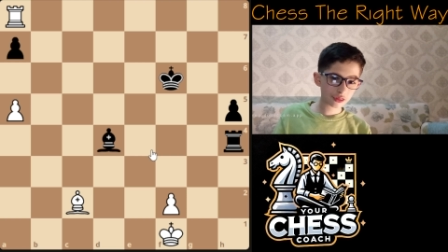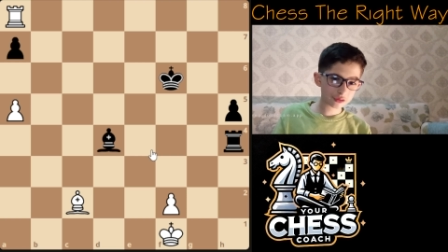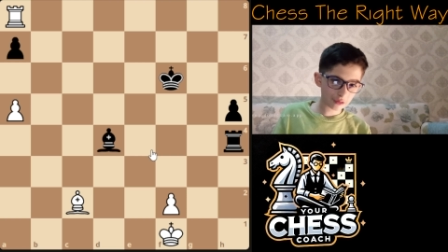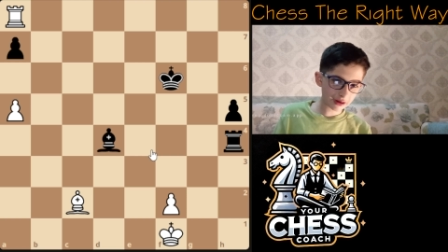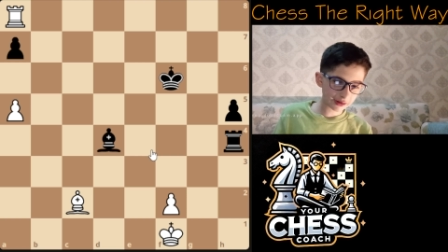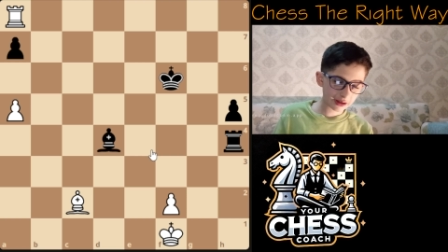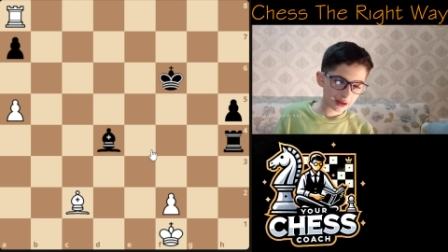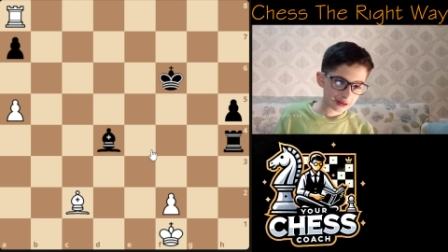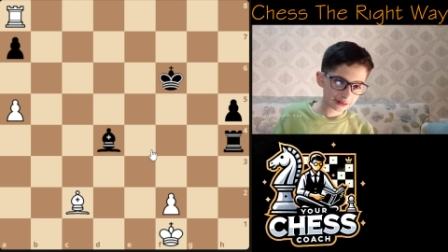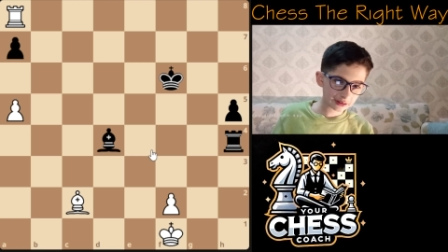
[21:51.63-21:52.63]

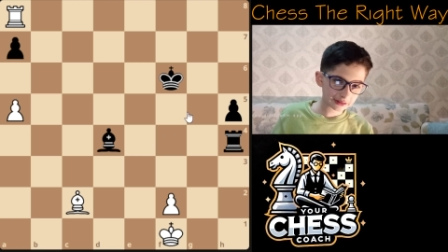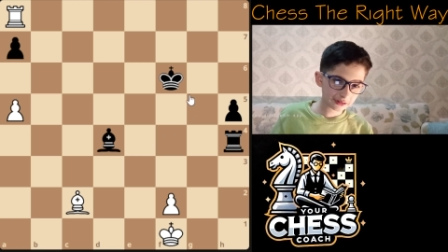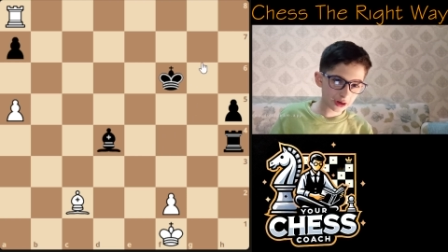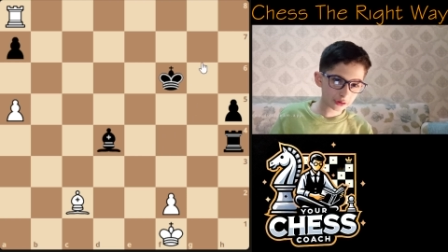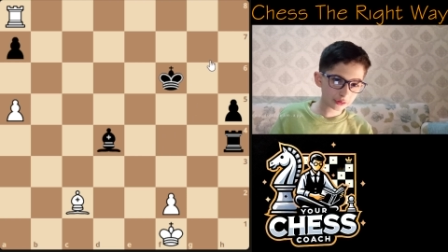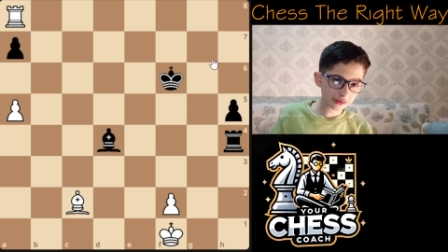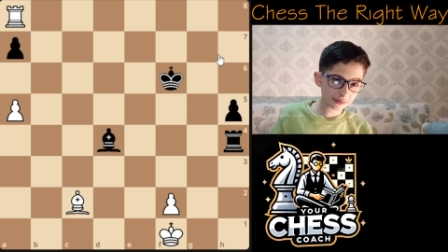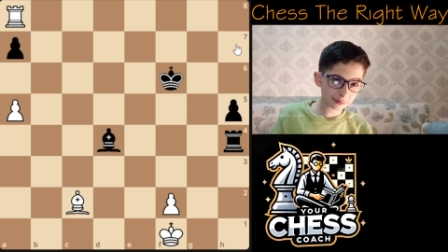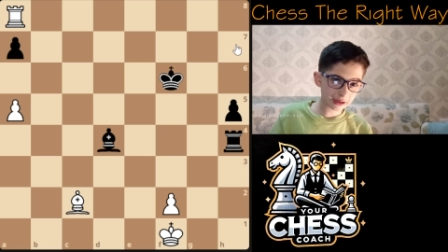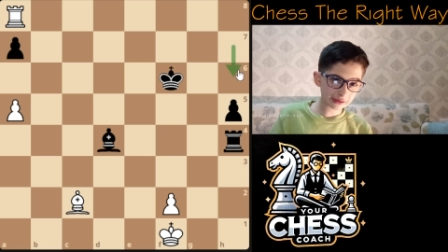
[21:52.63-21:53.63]
not only is
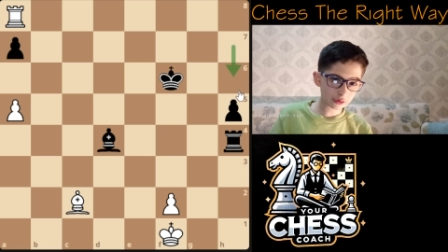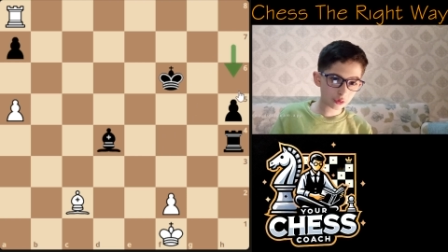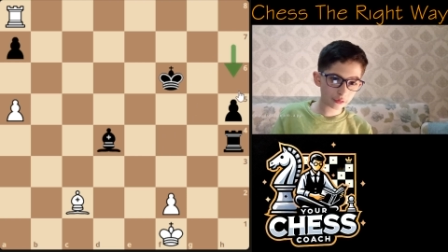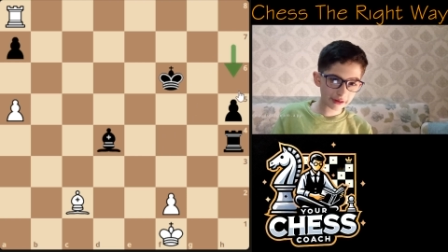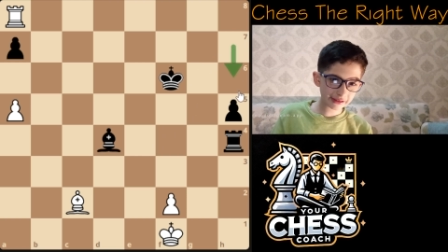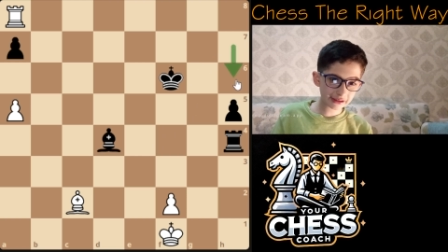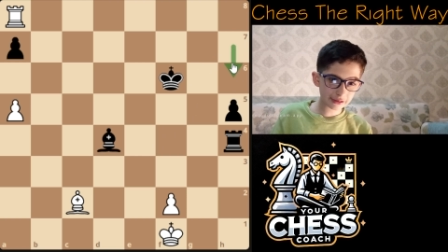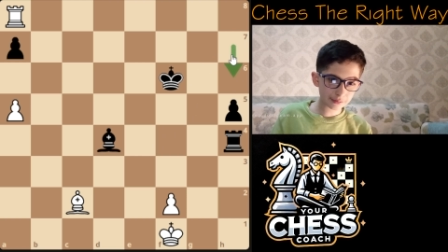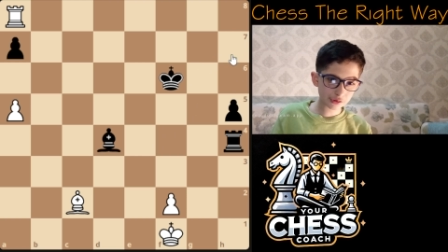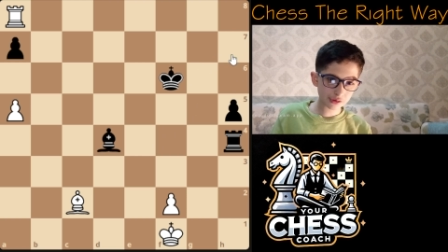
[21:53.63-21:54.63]
black already
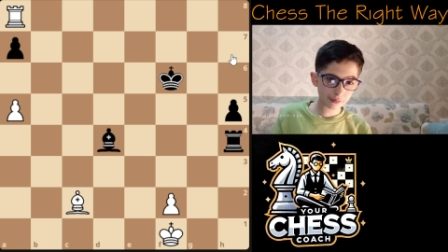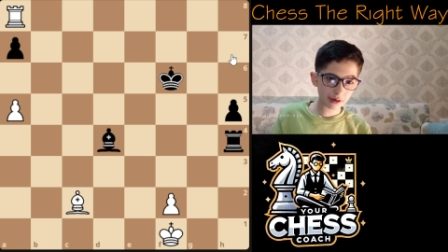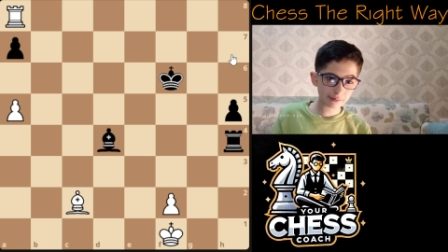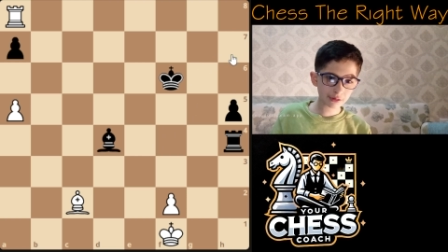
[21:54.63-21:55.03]
gonna push the pawn,